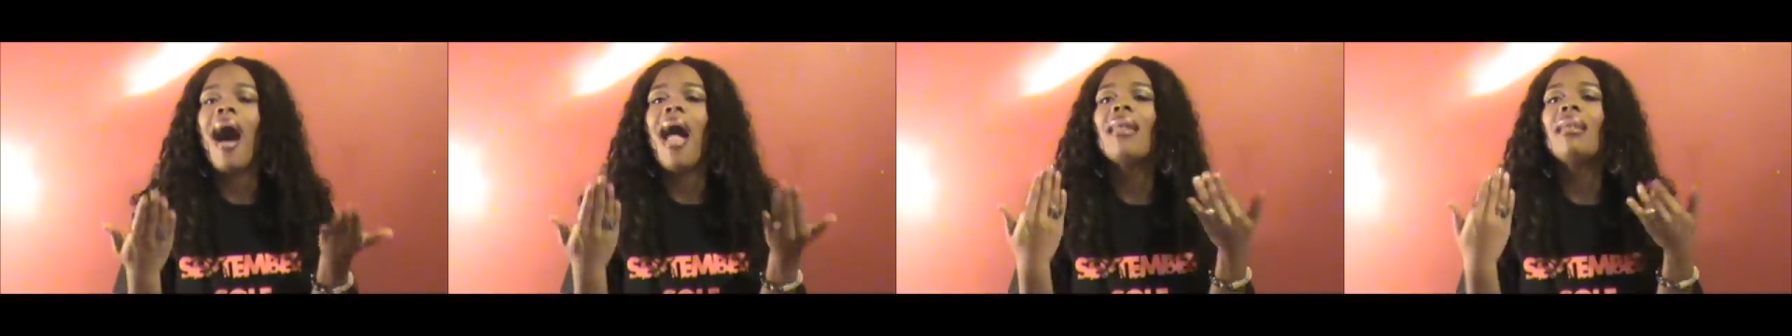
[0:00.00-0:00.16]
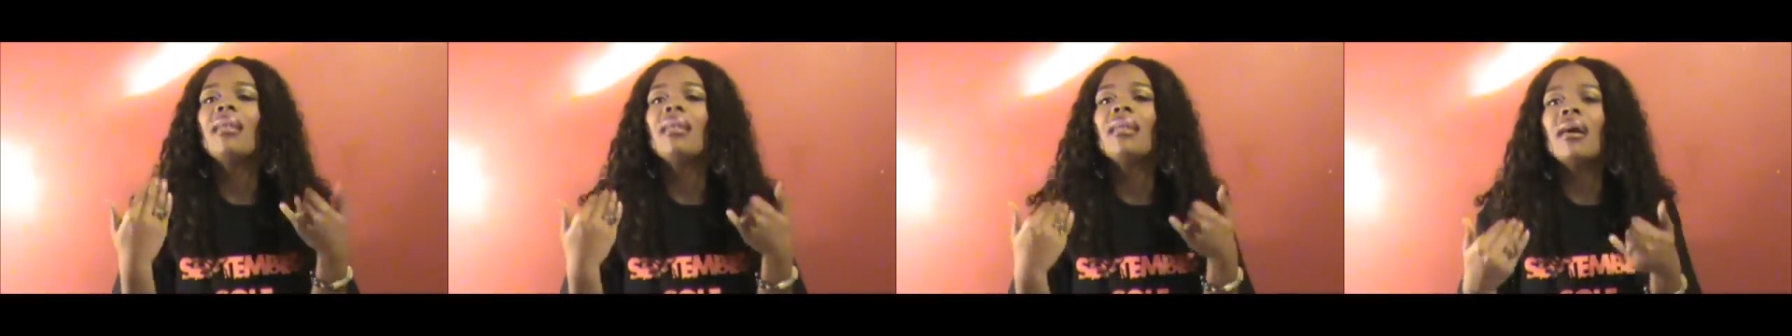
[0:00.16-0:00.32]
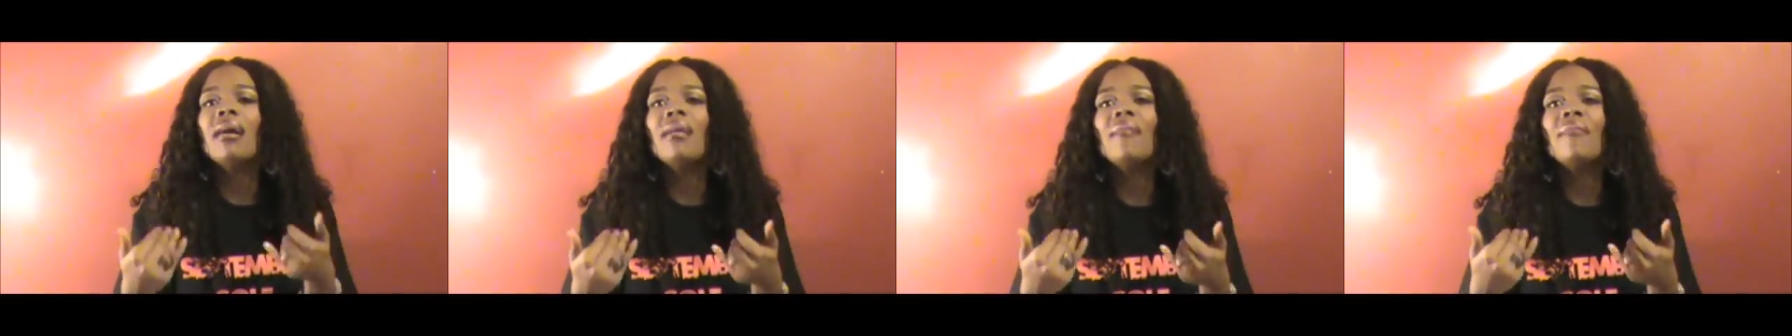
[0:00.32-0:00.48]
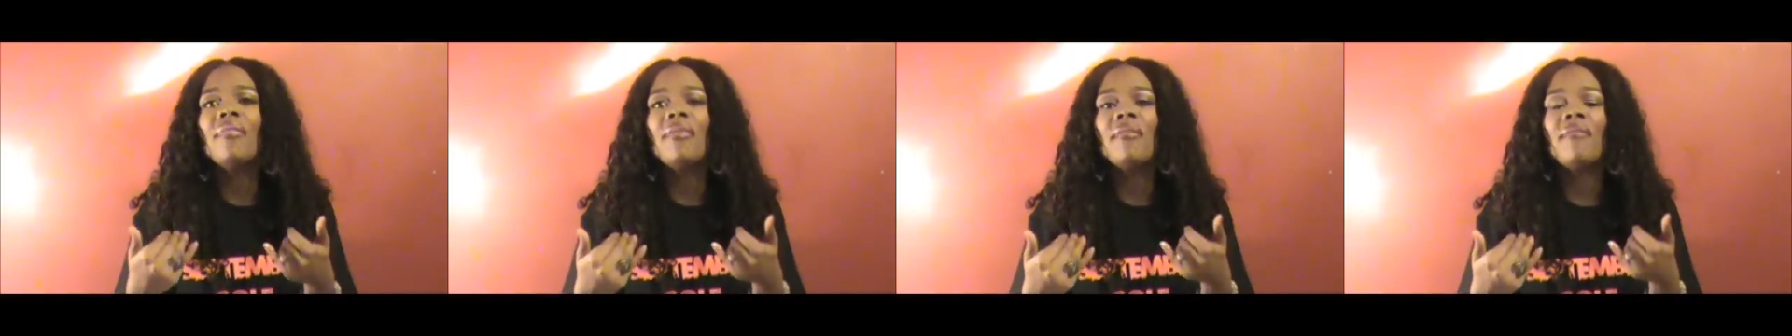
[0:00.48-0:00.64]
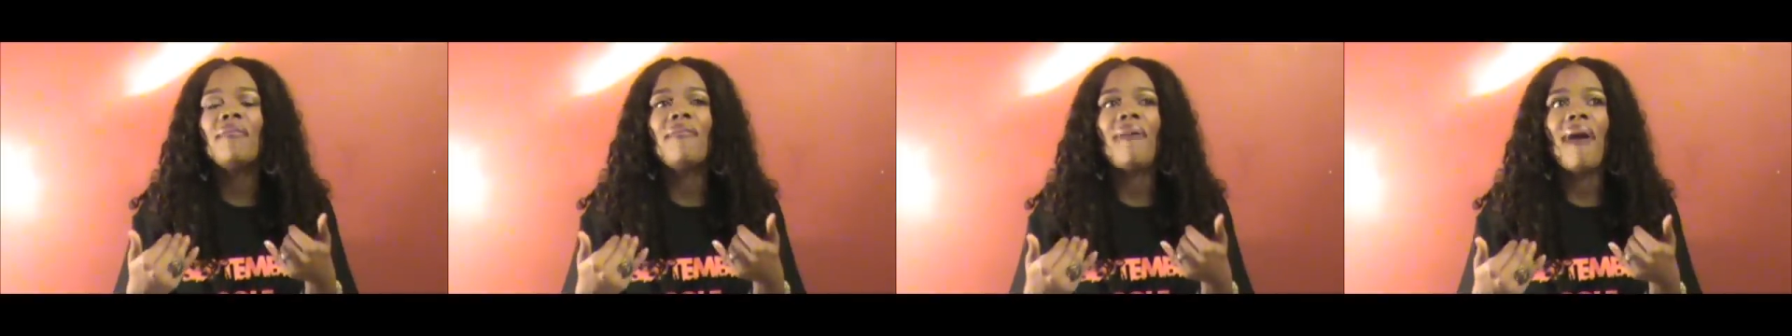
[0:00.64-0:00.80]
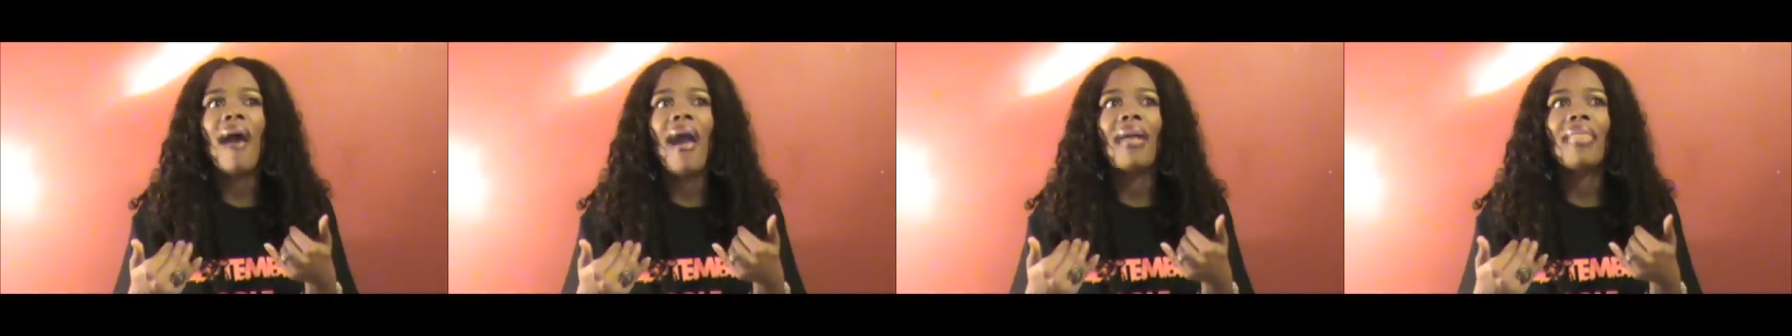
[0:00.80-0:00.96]
I love
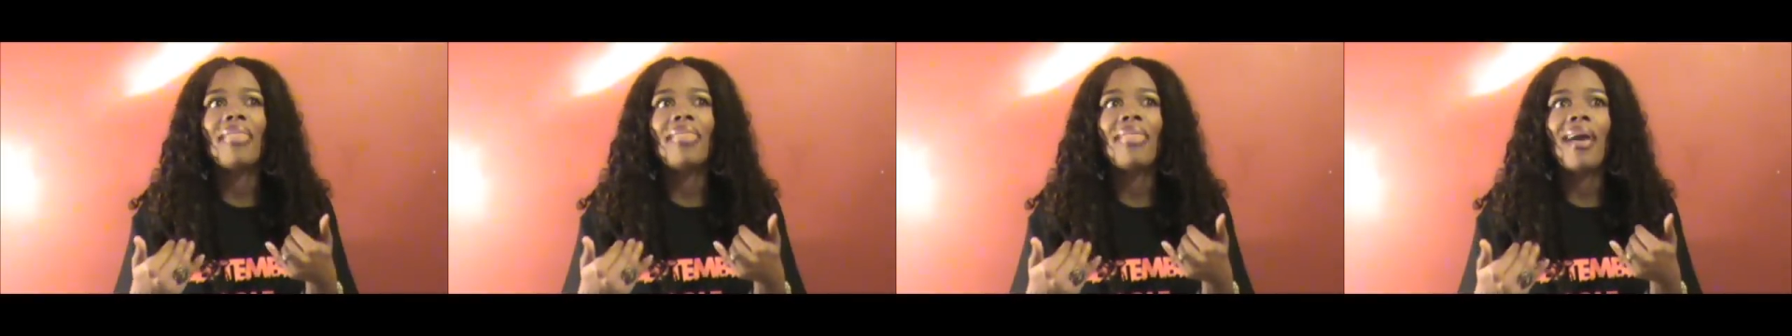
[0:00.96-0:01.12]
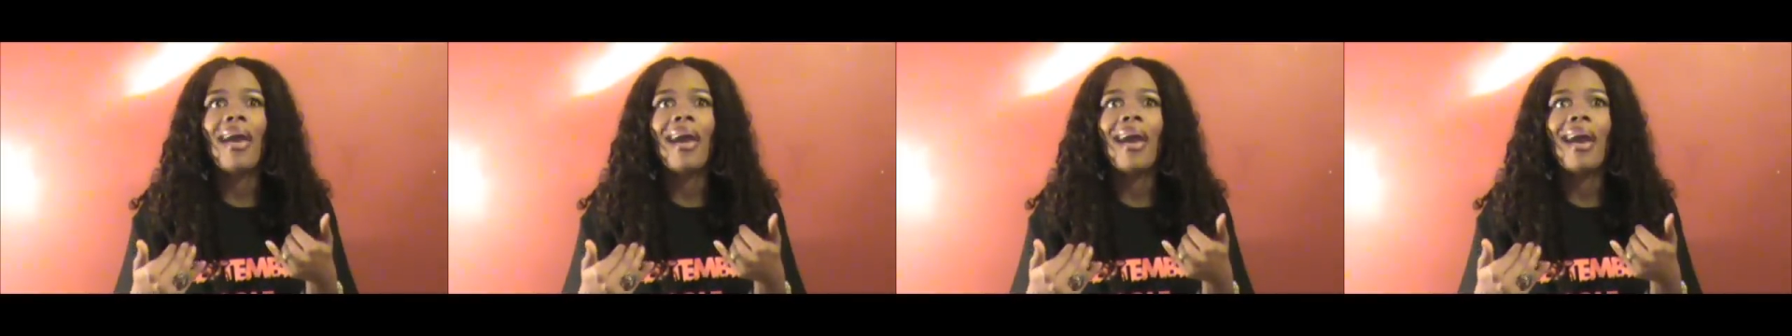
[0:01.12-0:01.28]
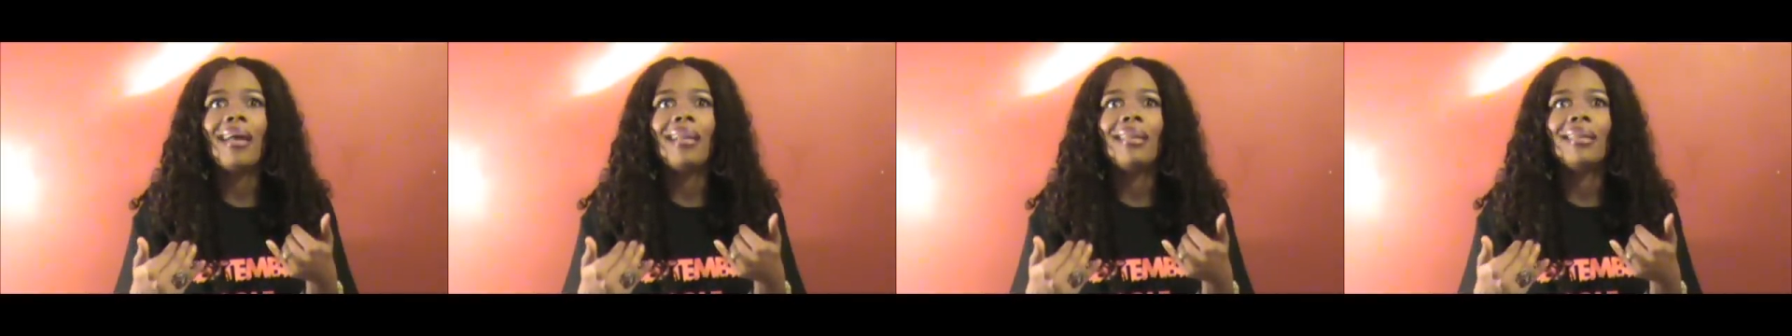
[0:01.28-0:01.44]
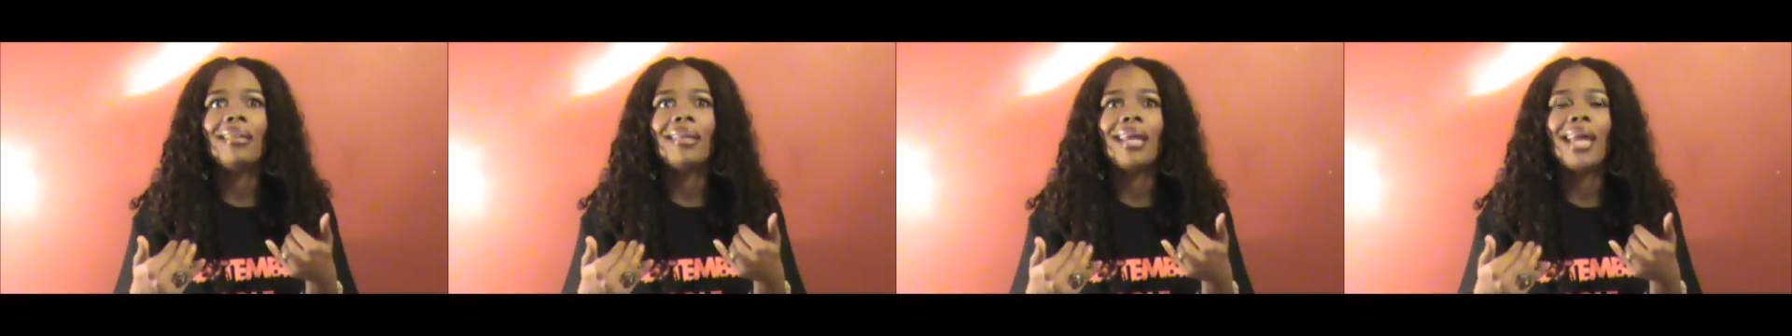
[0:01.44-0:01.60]
the fact that